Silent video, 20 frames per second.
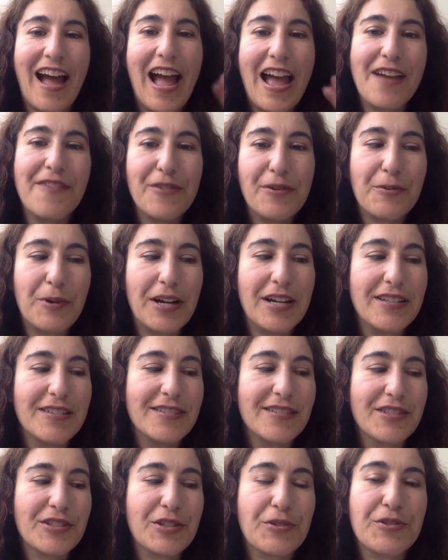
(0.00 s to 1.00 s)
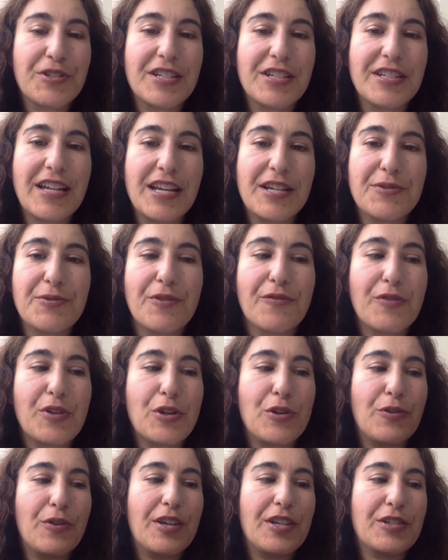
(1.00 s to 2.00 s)
Hi everyone, so today's
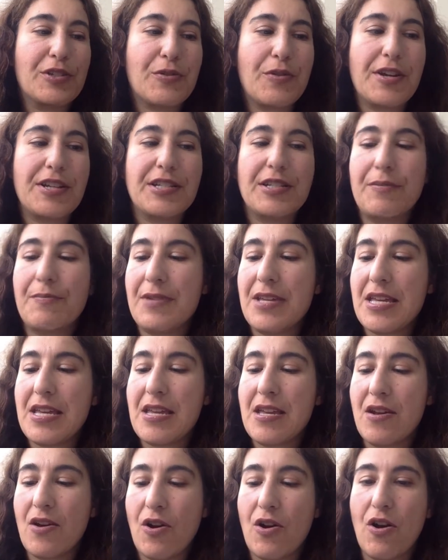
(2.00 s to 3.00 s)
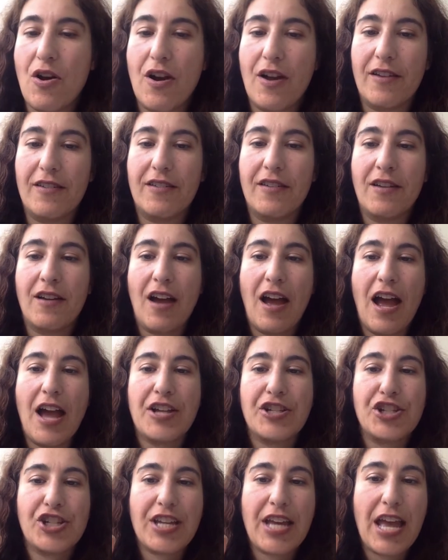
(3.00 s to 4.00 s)
review is going to be on
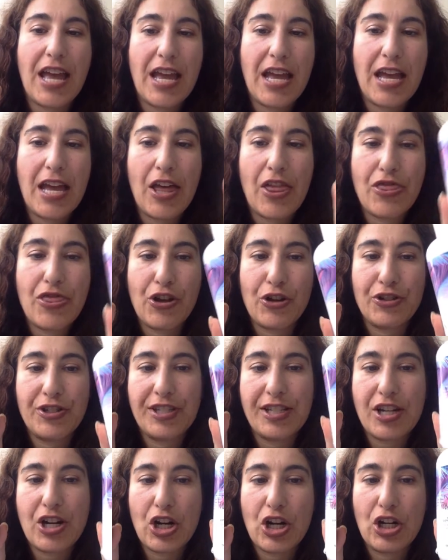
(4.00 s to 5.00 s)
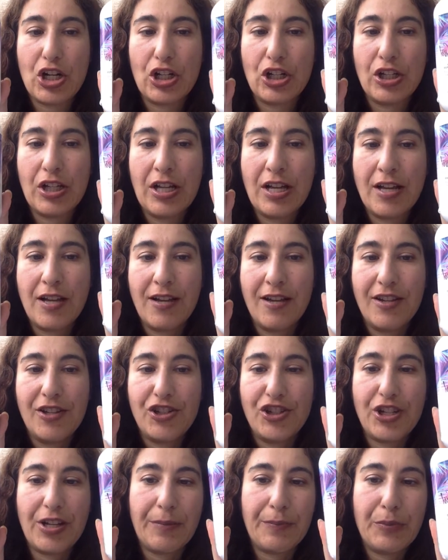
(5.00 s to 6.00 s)
I G K Thirsty Girl
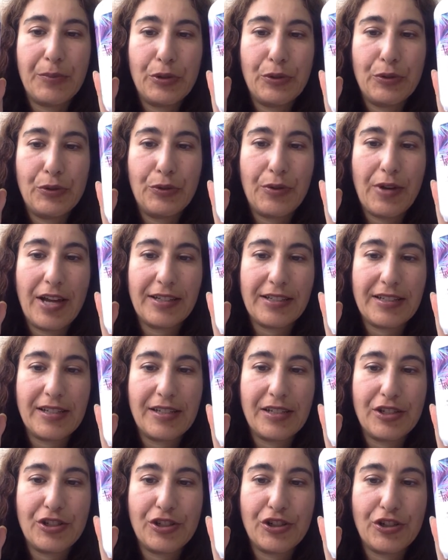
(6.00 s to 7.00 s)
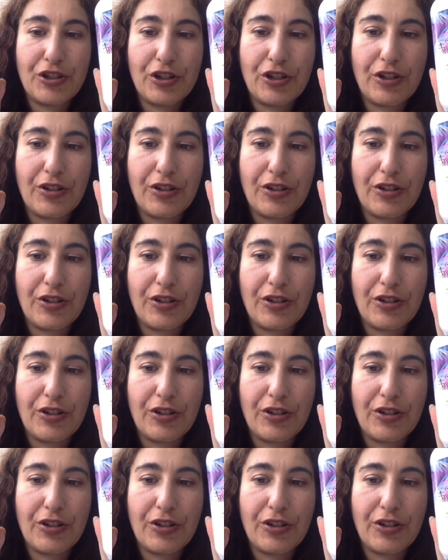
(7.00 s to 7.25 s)
shampoo and conditioner.